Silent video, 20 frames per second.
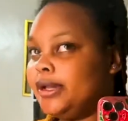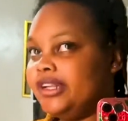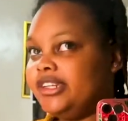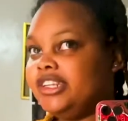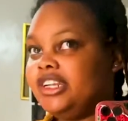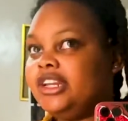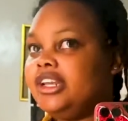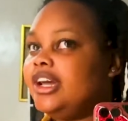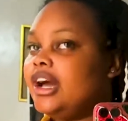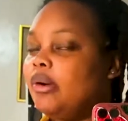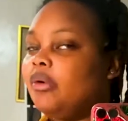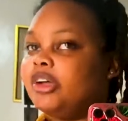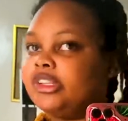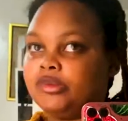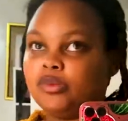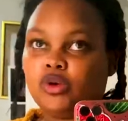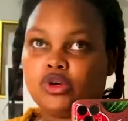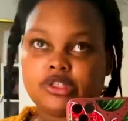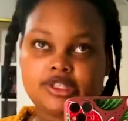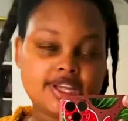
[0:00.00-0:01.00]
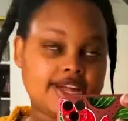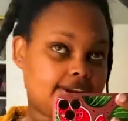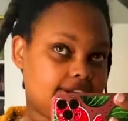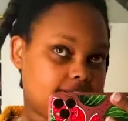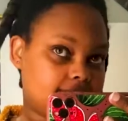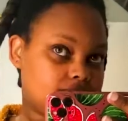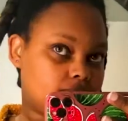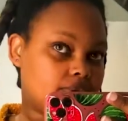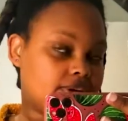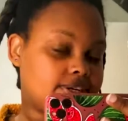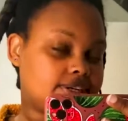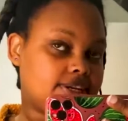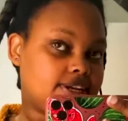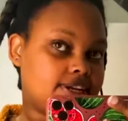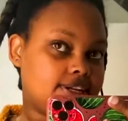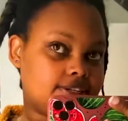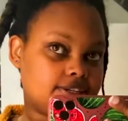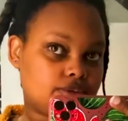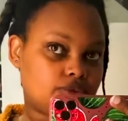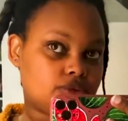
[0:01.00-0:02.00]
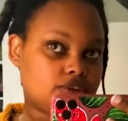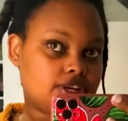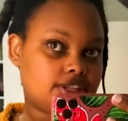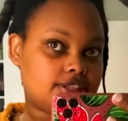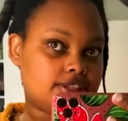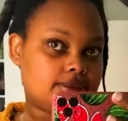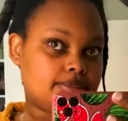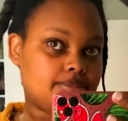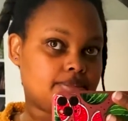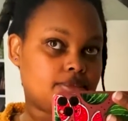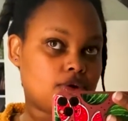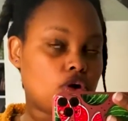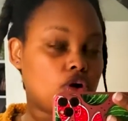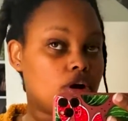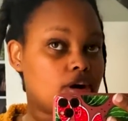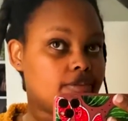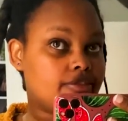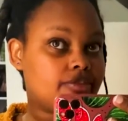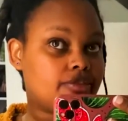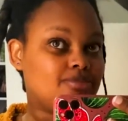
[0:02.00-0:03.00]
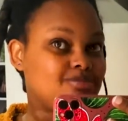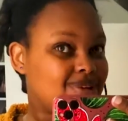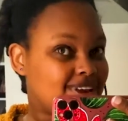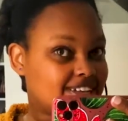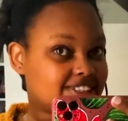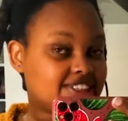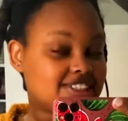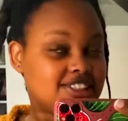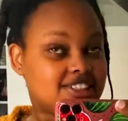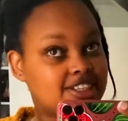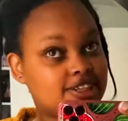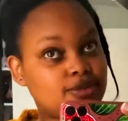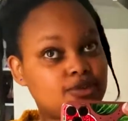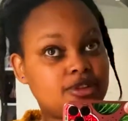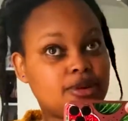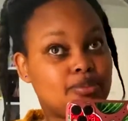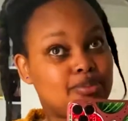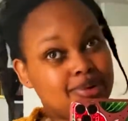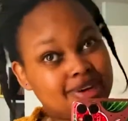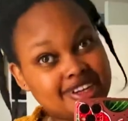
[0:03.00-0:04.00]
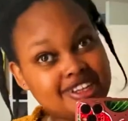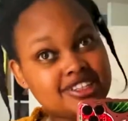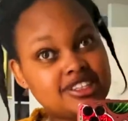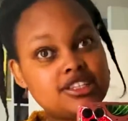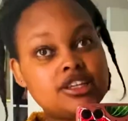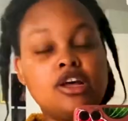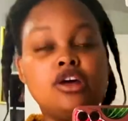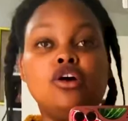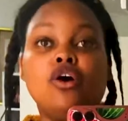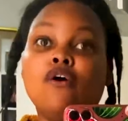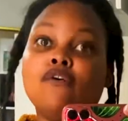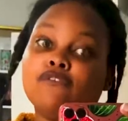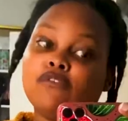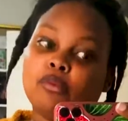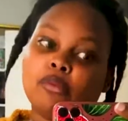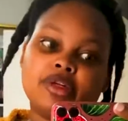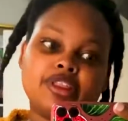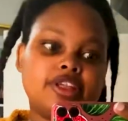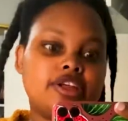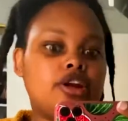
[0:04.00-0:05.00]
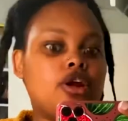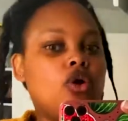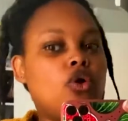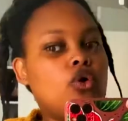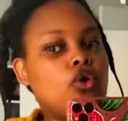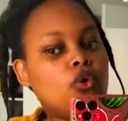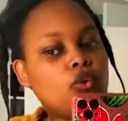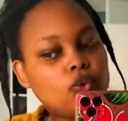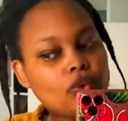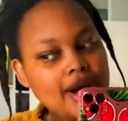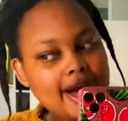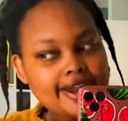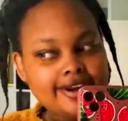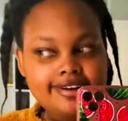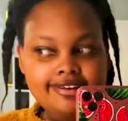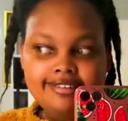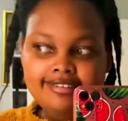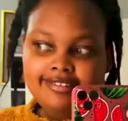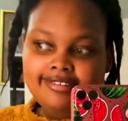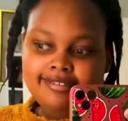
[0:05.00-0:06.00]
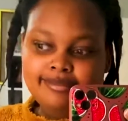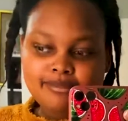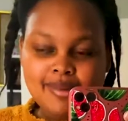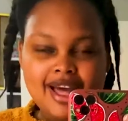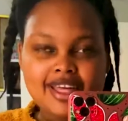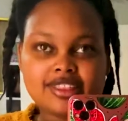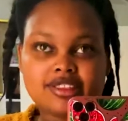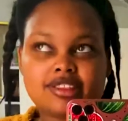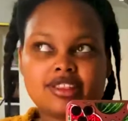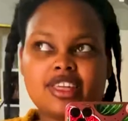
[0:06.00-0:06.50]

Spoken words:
nilika kwa smoke sana, so I needed to get them off. Plus, I stayed with the braids for more than 1 month.